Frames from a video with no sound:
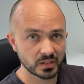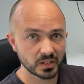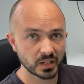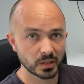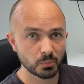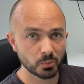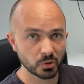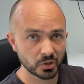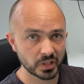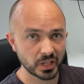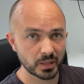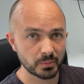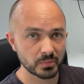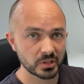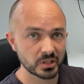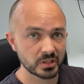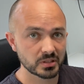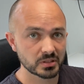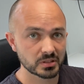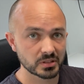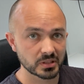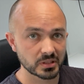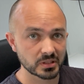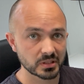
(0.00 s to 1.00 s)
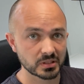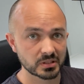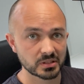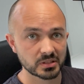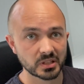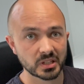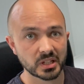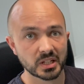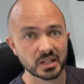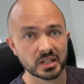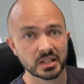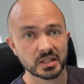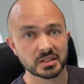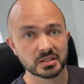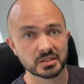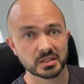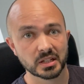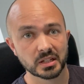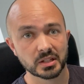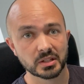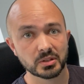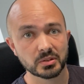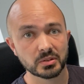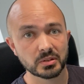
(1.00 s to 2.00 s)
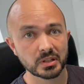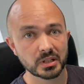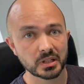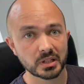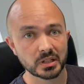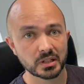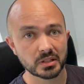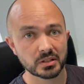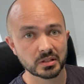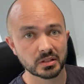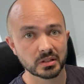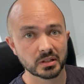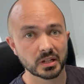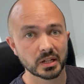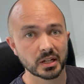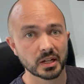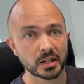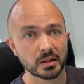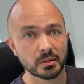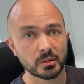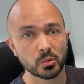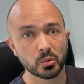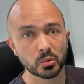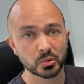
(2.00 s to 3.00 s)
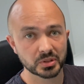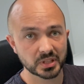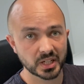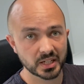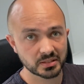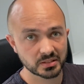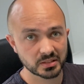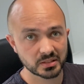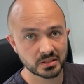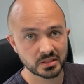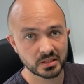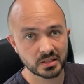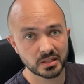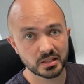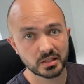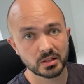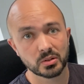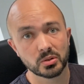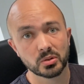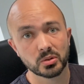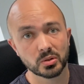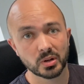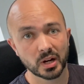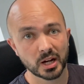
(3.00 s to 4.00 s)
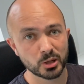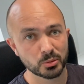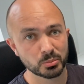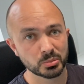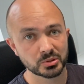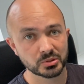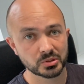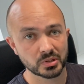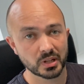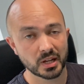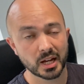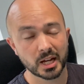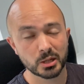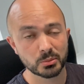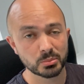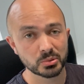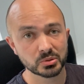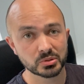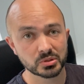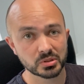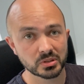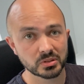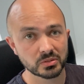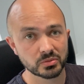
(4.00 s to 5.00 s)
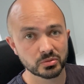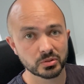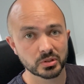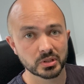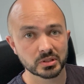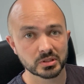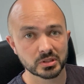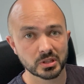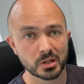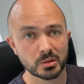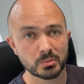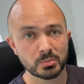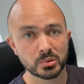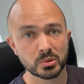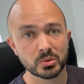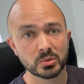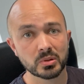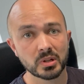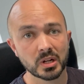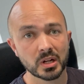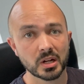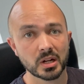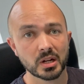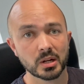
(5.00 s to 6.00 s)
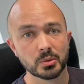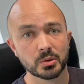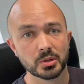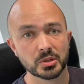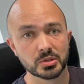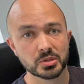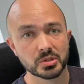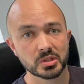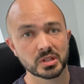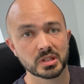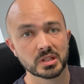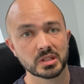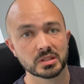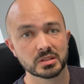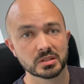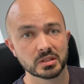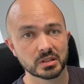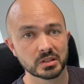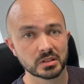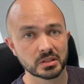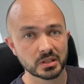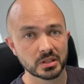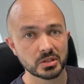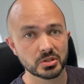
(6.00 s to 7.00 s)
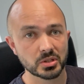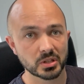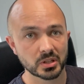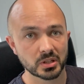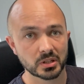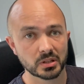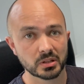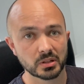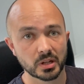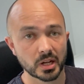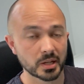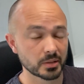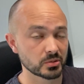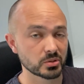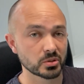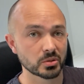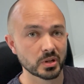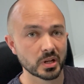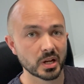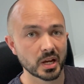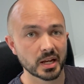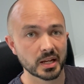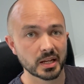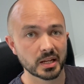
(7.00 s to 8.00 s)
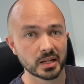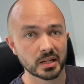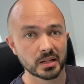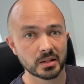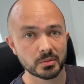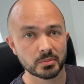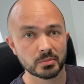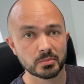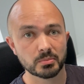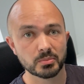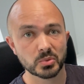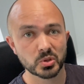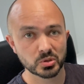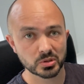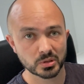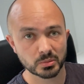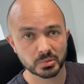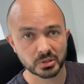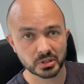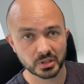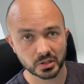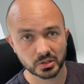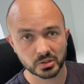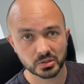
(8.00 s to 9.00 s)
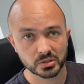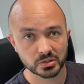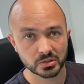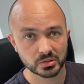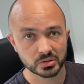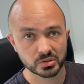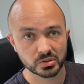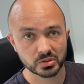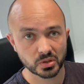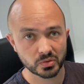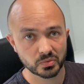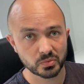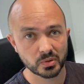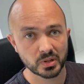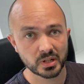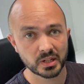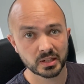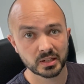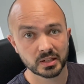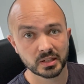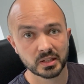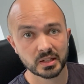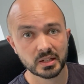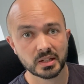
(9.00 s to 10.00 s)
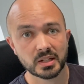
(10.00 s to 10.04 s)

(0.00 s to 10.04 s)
And what that means is that you need Audacity or Ableton, for example, which is a music production software.